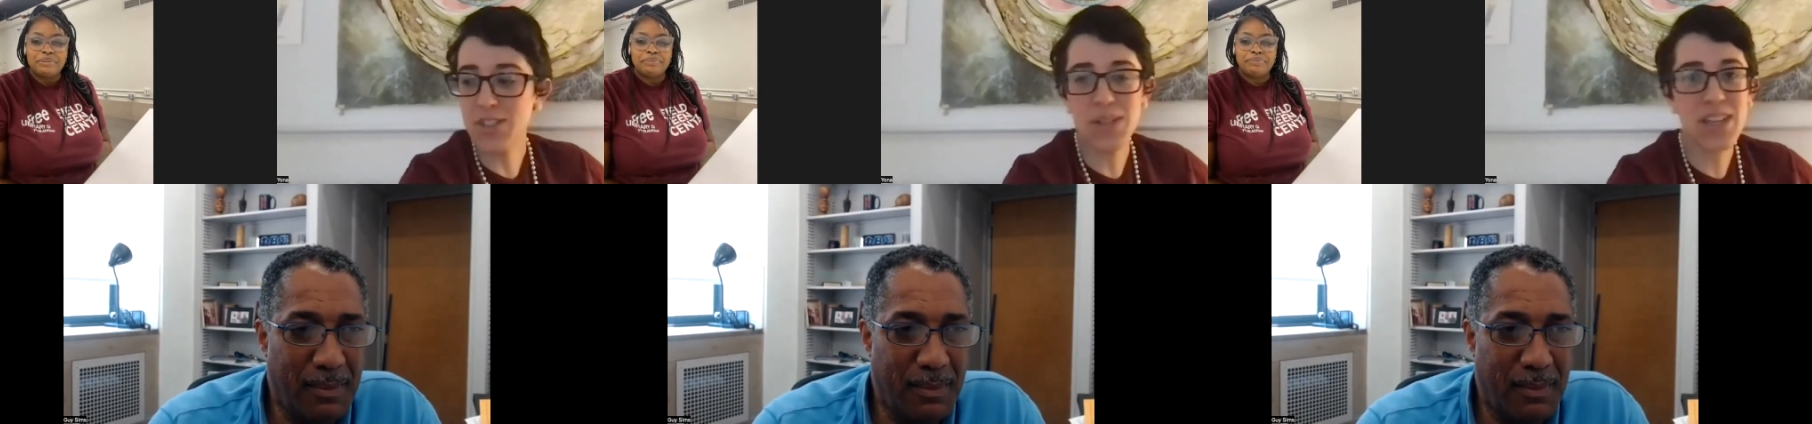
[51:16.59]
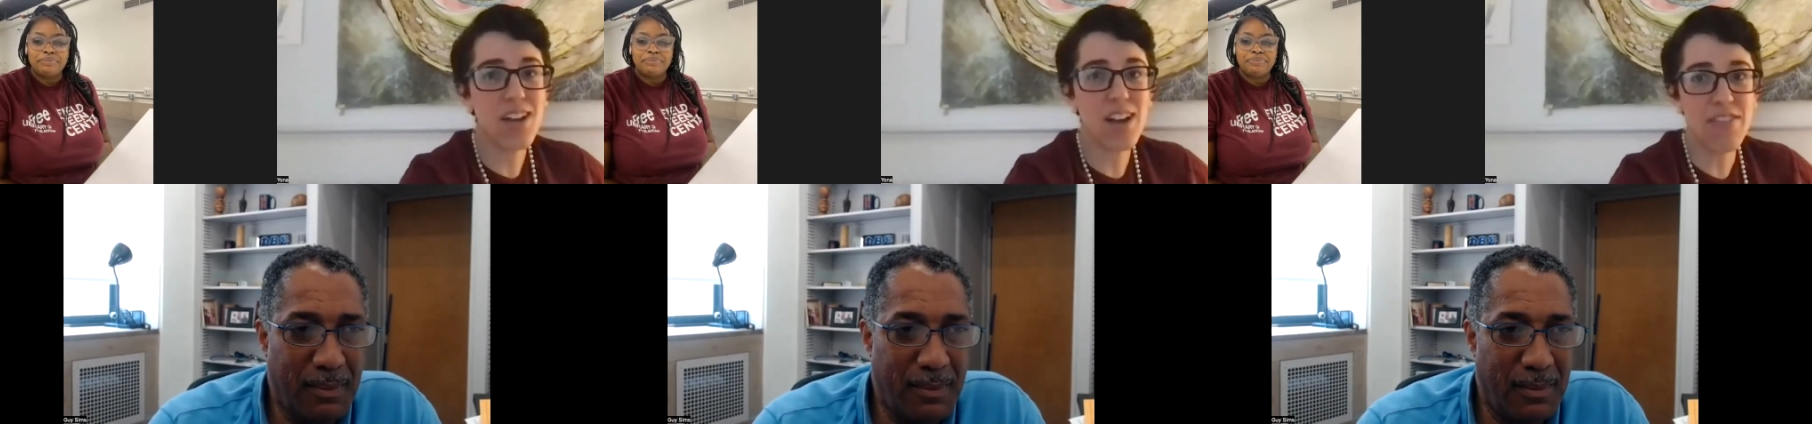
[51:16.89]

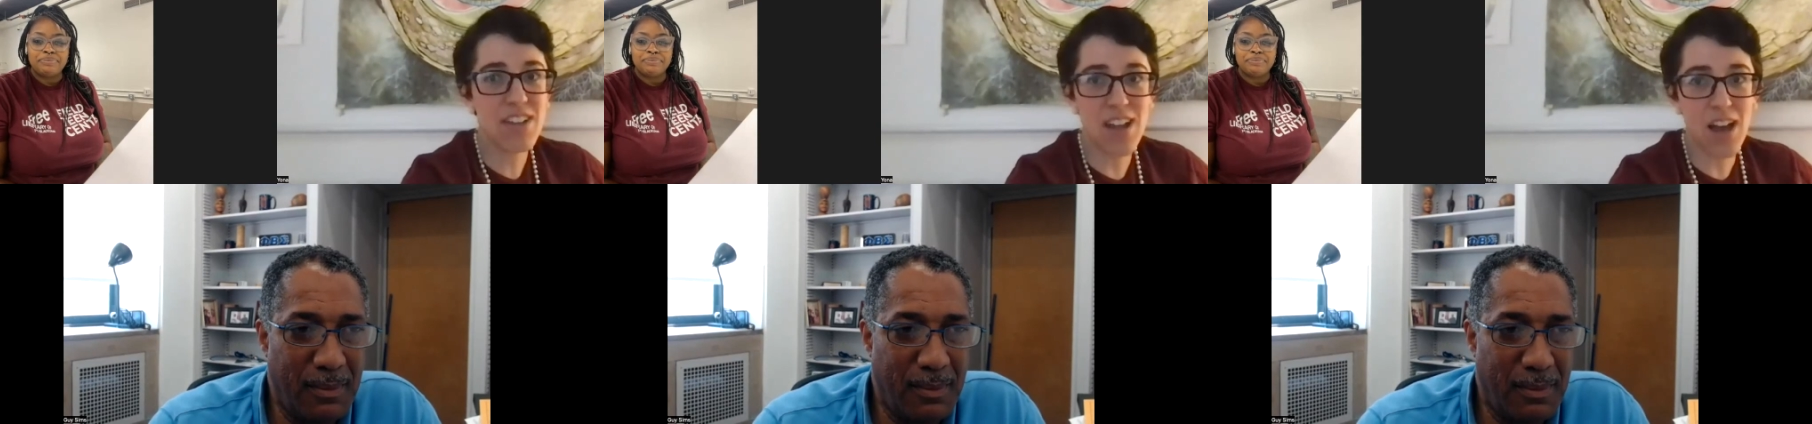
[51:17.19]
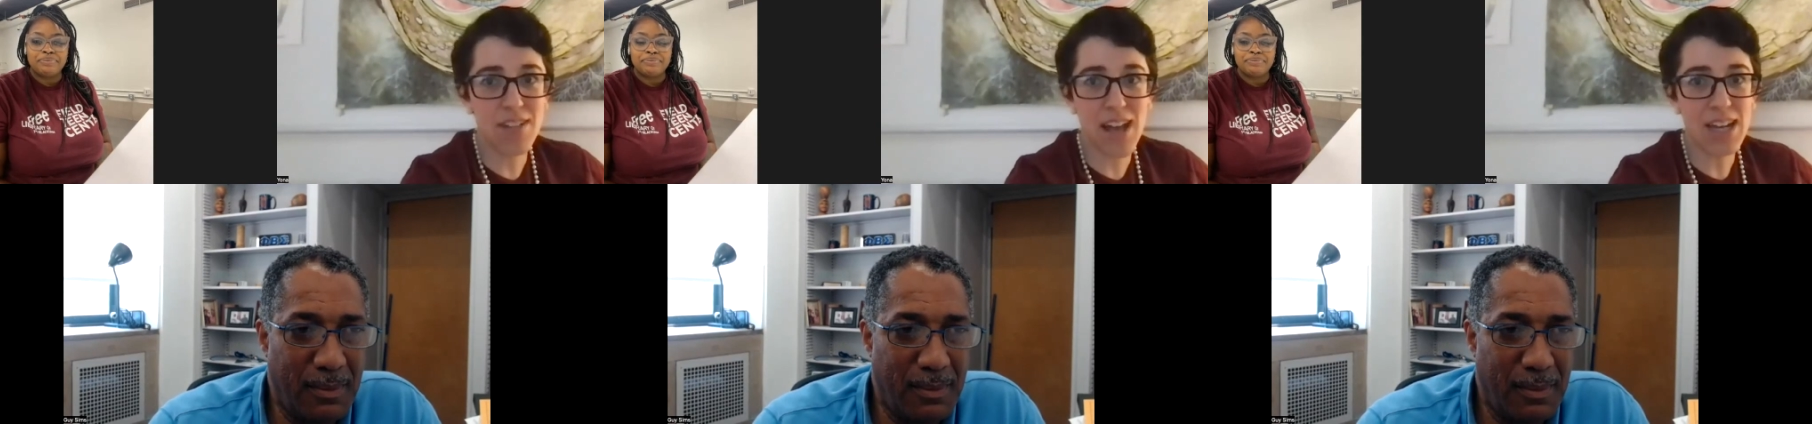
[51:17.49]
Speaker 1: doing a graphic
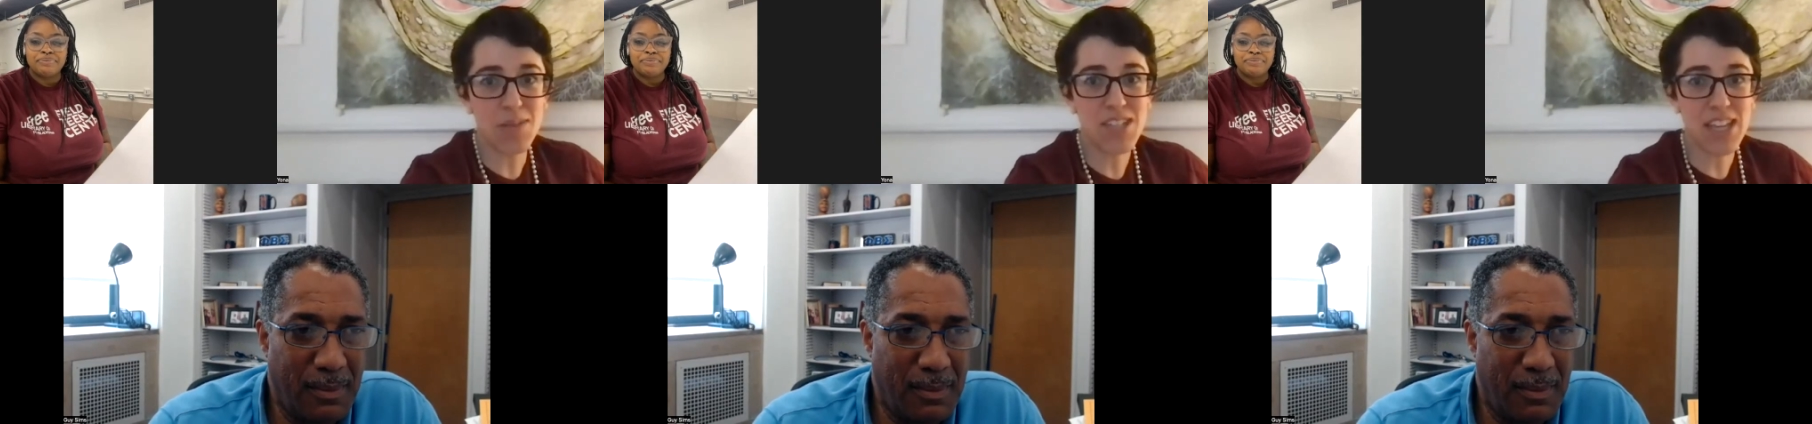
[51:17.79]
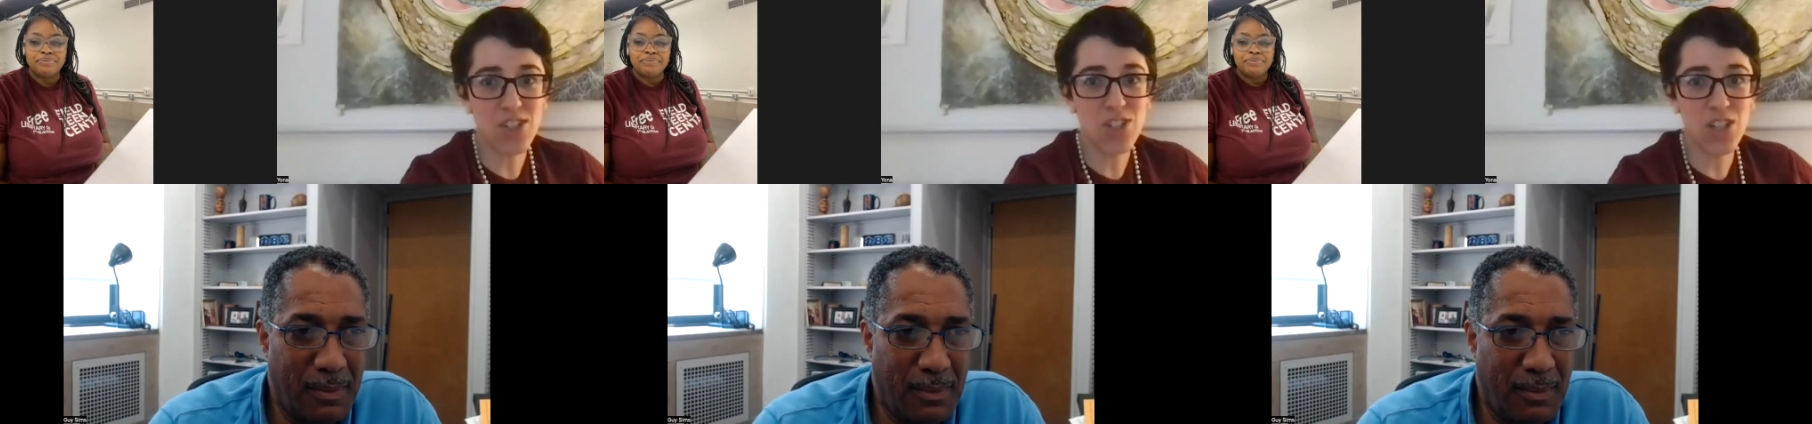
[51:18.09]
novel
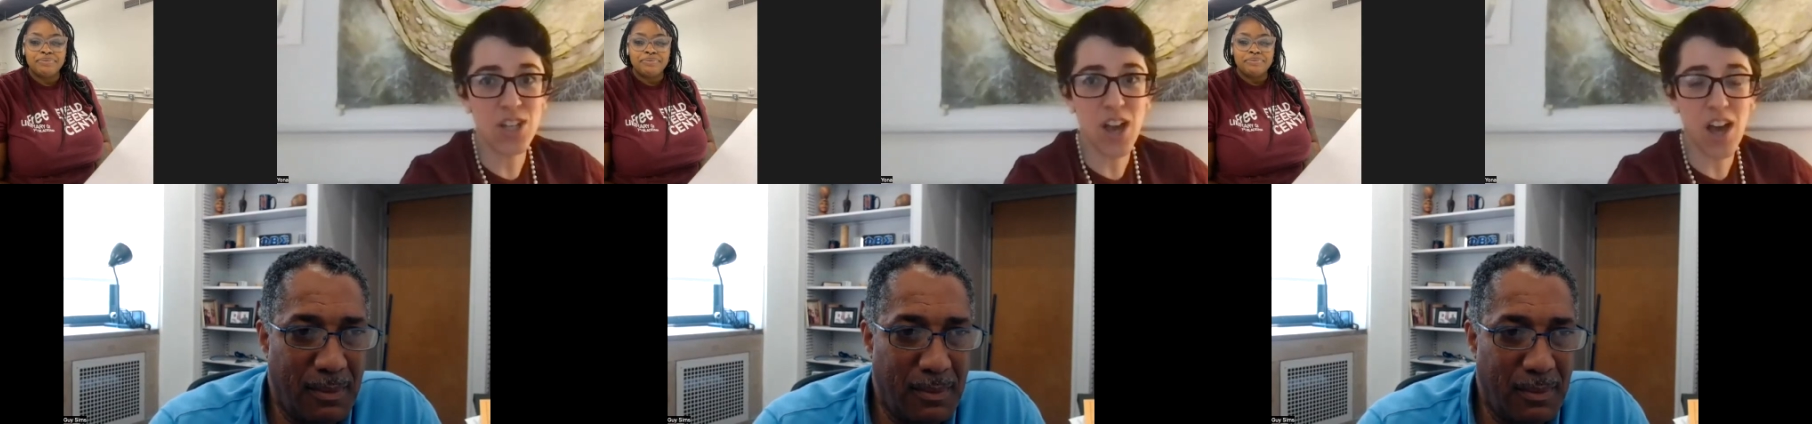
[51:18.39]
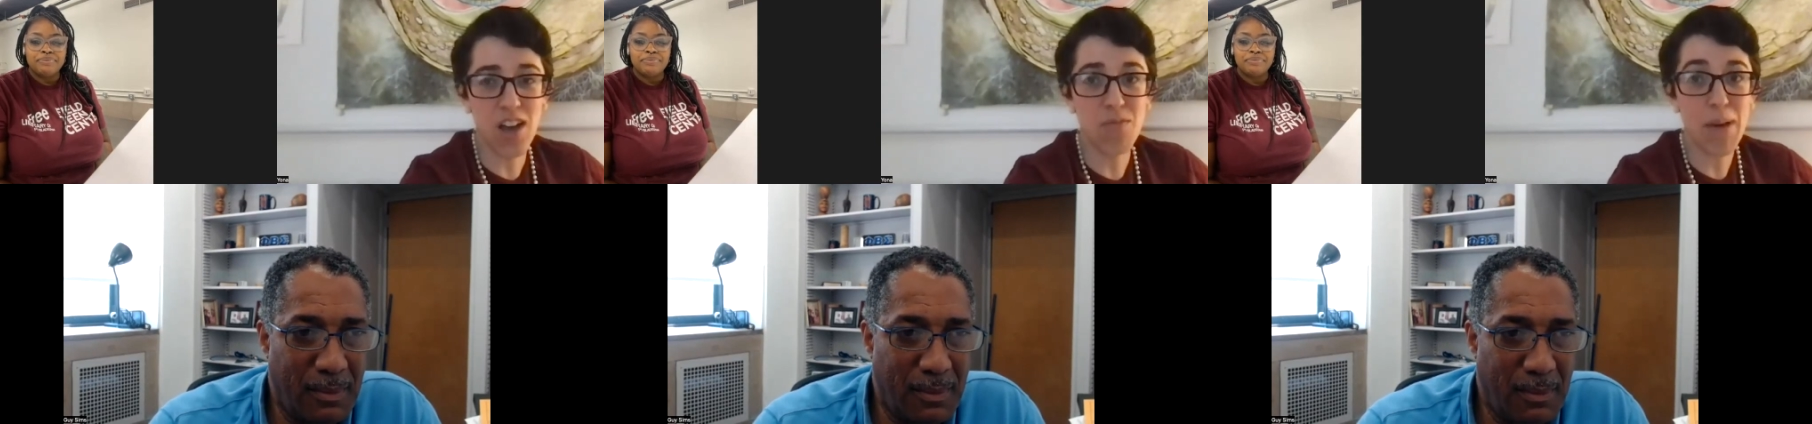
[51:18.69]
adaptation of